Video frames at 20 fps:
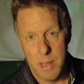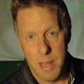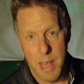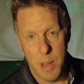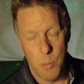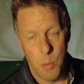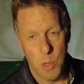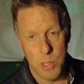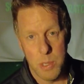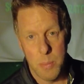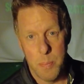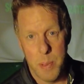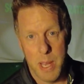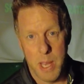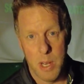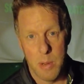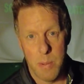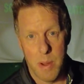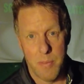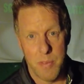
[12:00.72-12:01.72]
it wasn't
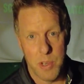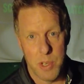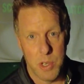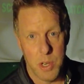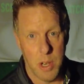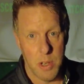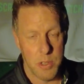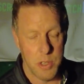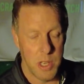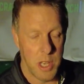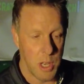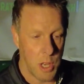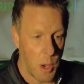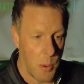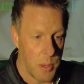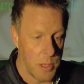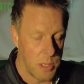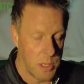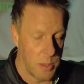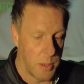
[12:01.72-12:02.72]
picking up every shot. So you go
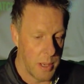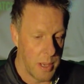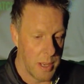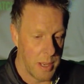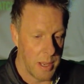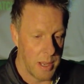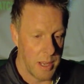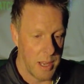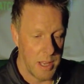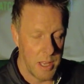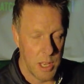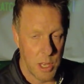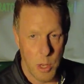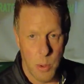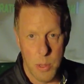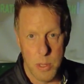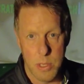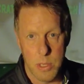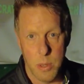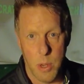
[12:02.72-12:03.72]
onto a
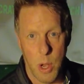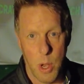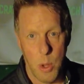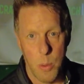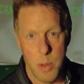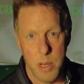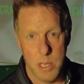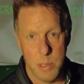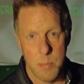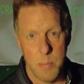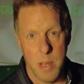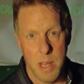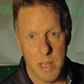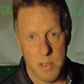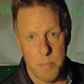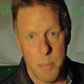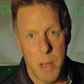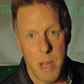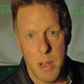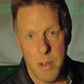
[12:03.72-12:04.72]
hole where it's a
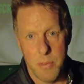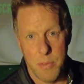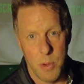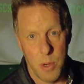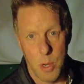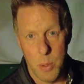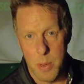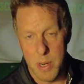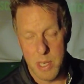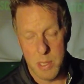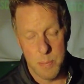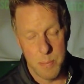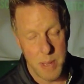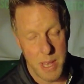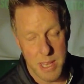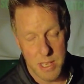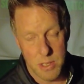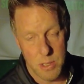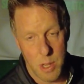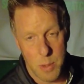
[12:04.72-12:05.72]
par 4, where
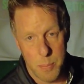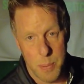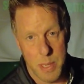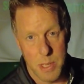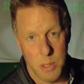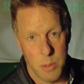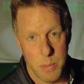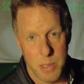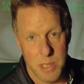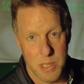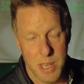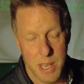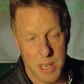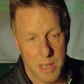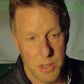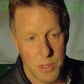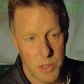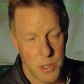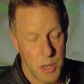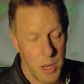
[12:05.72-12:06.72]
it's not picked up your
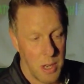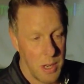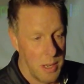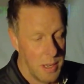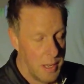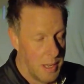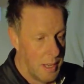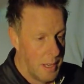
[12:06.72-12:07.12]
second shot.